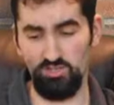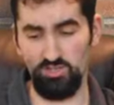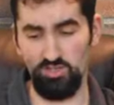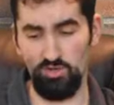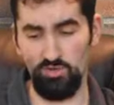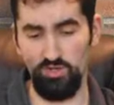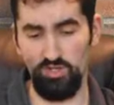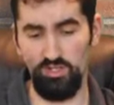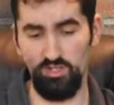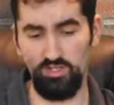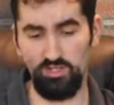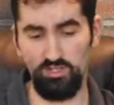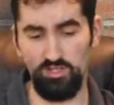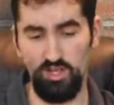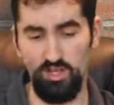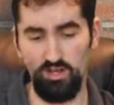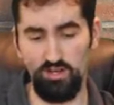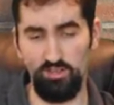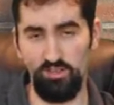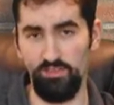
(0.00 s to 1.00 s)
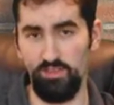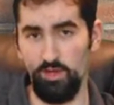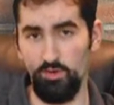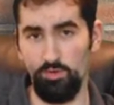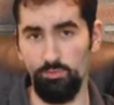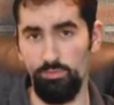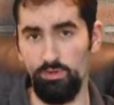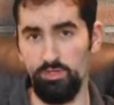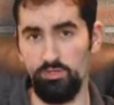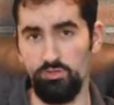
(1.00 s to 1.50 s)
so he decided that they
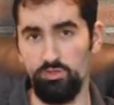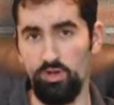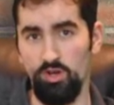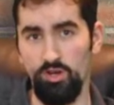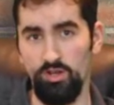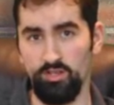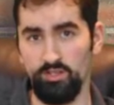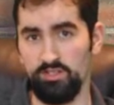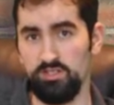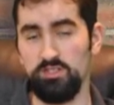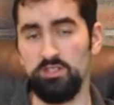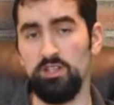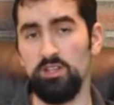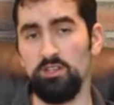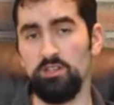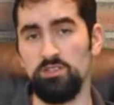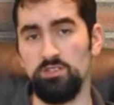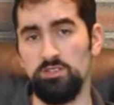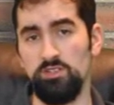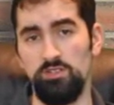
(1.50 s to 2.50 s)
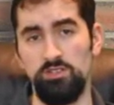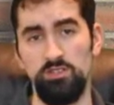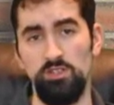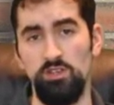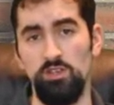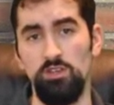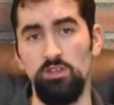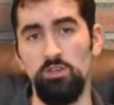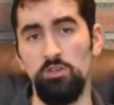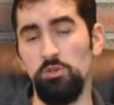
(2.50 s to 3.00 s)
would be drawing sticks to
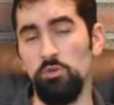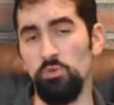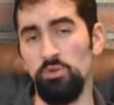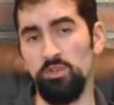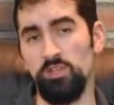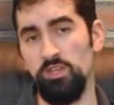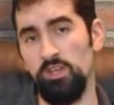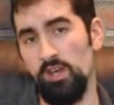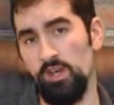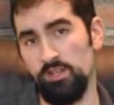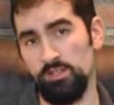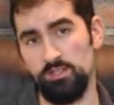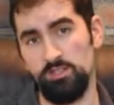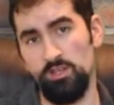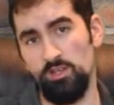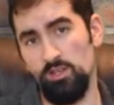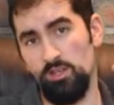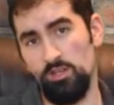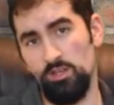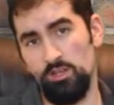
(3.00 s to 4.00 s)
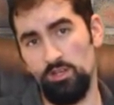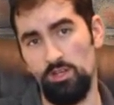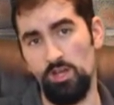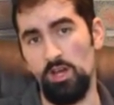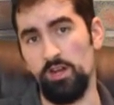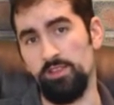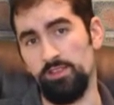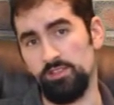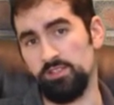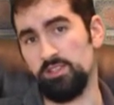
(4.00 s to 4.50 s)
see who would get
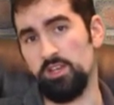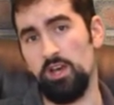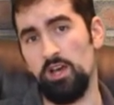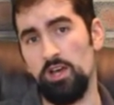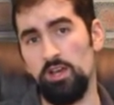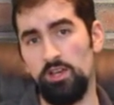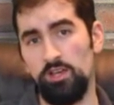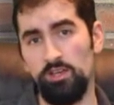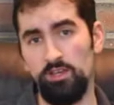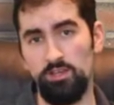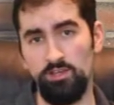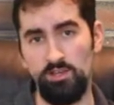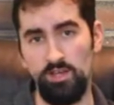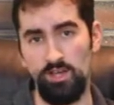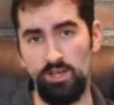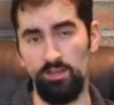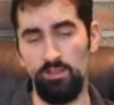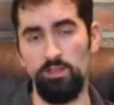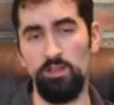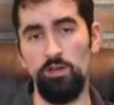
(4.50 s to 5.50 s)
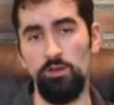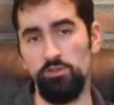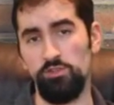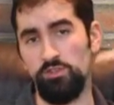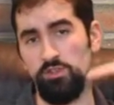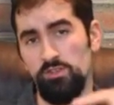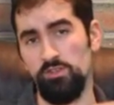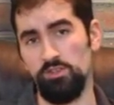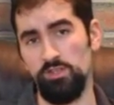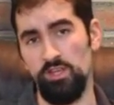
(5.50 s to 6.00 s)
god of the sky, god of the
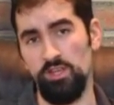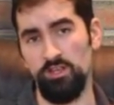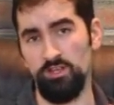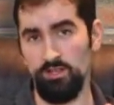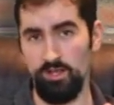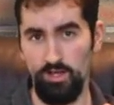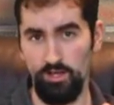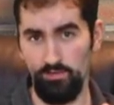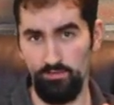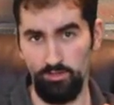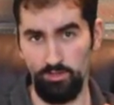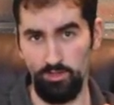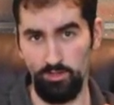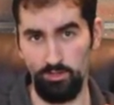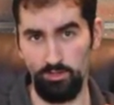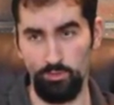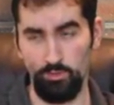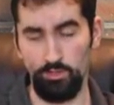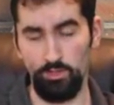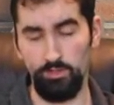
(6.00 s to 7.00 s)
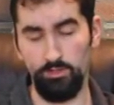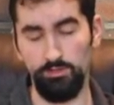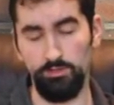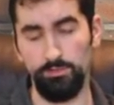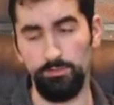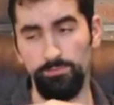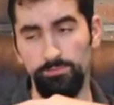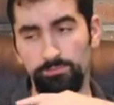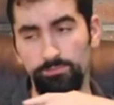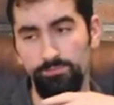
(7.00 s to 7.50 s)
oceans, and god of the
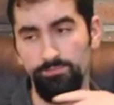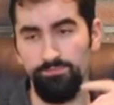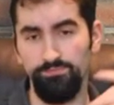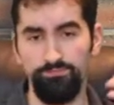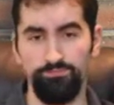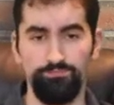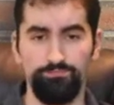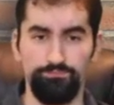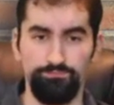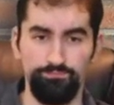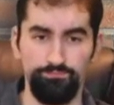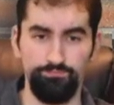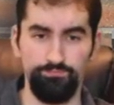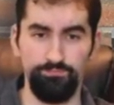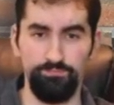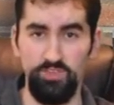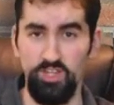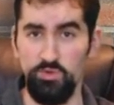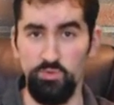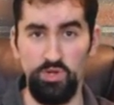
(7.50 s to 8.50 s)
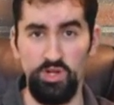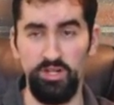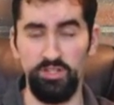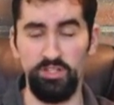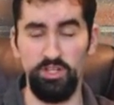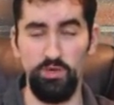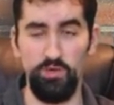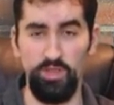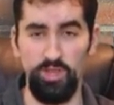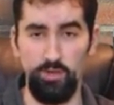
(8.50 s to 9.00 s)
underworld. And we all
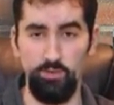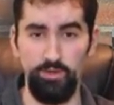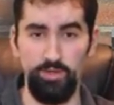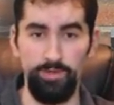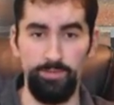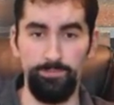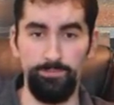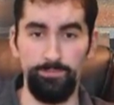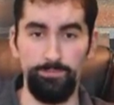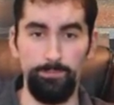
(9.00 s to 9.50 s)
know how that went.